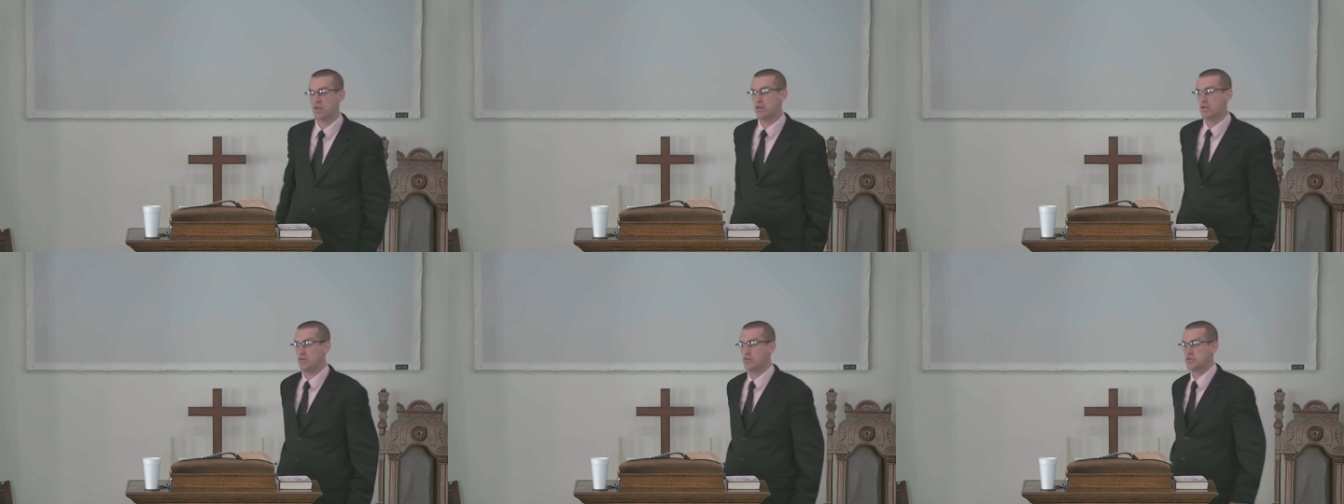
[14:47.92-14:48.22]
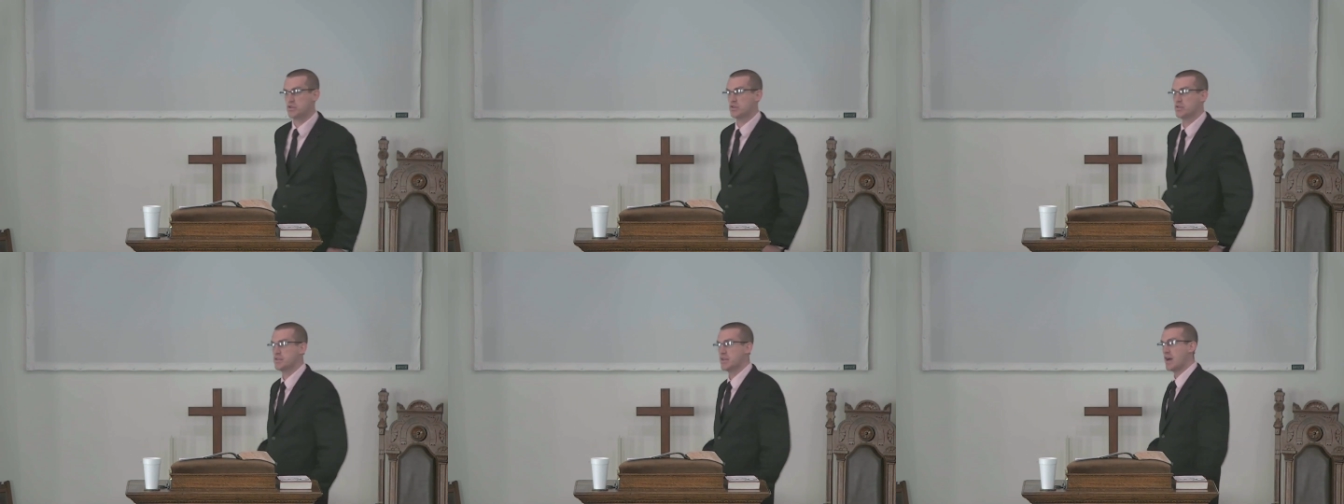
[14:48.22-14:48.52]
you could
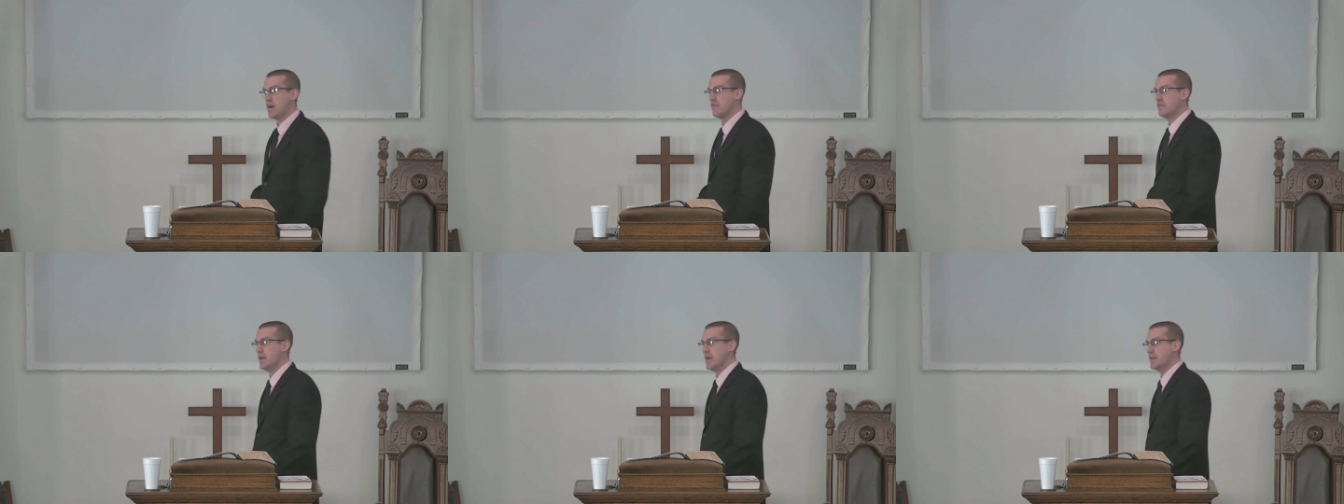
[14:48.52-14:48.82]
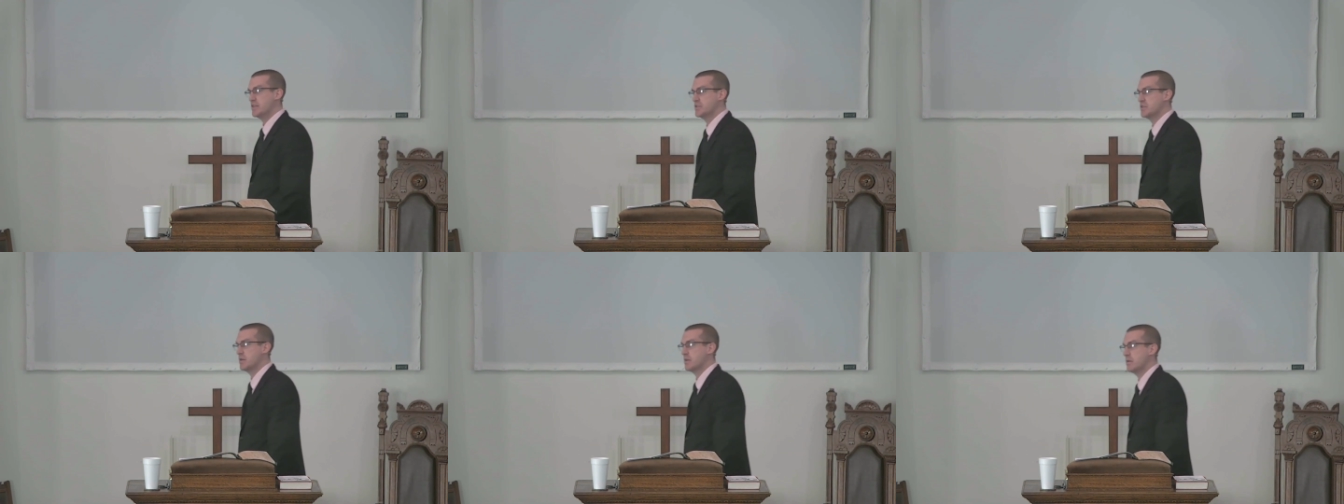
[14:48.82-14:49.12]
lose your
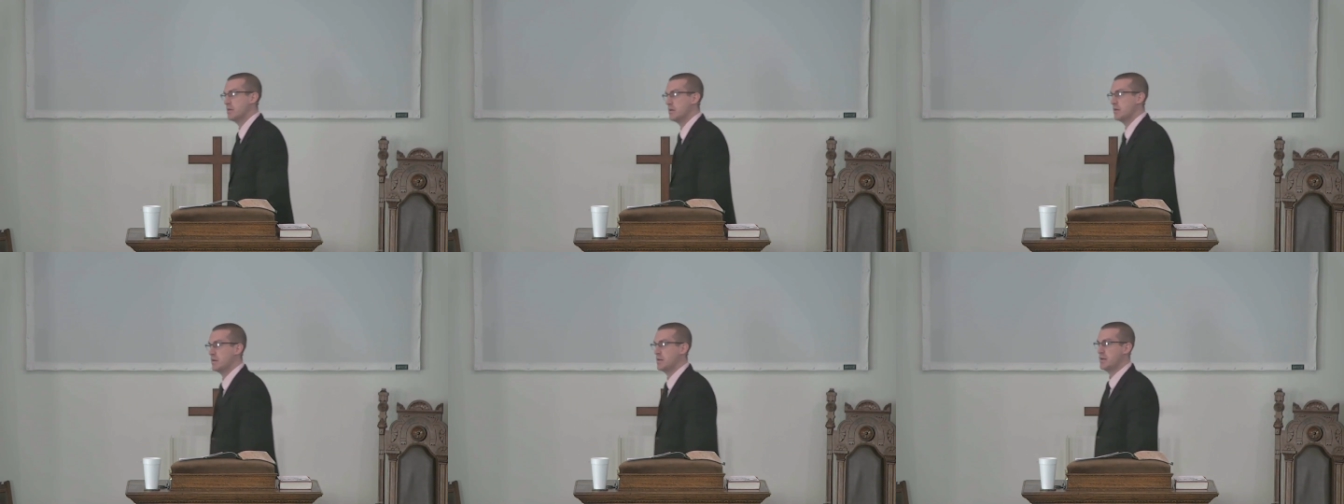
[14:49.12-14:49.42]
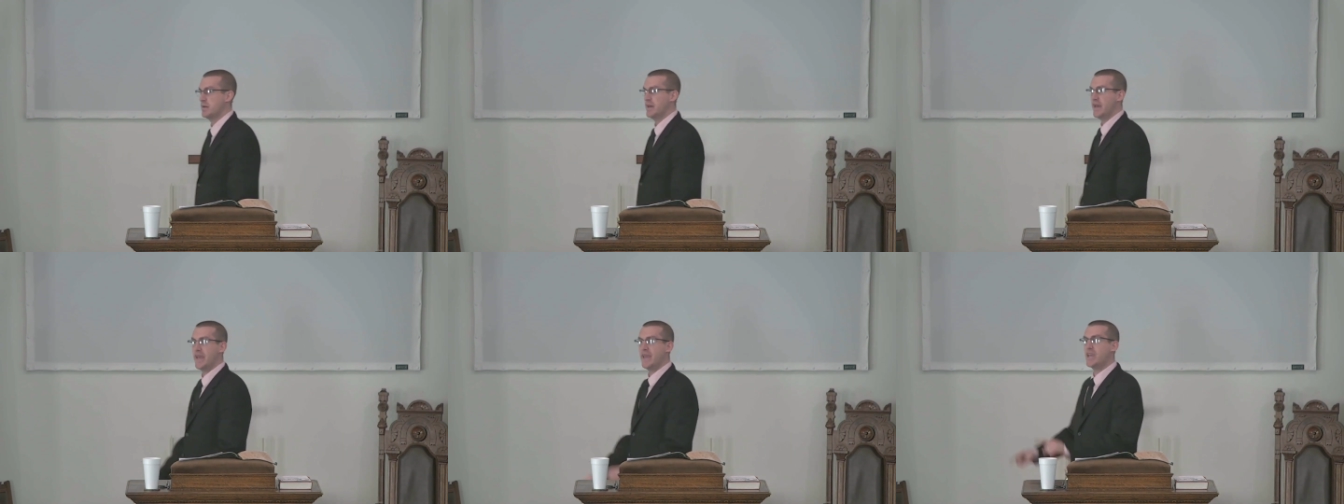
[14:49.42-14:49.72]
salvation.
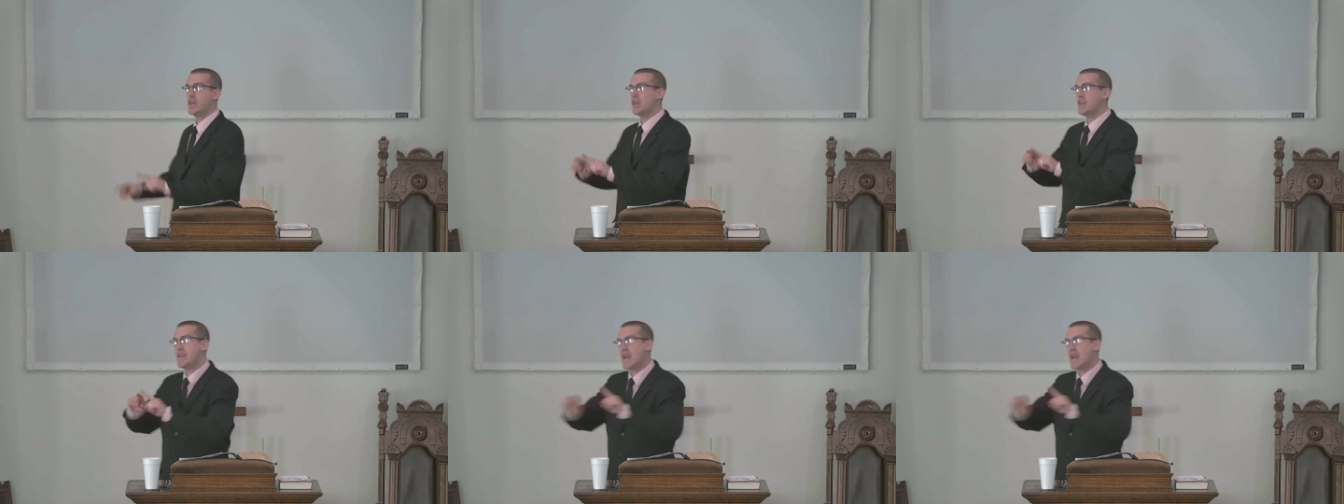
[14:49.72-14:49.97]
He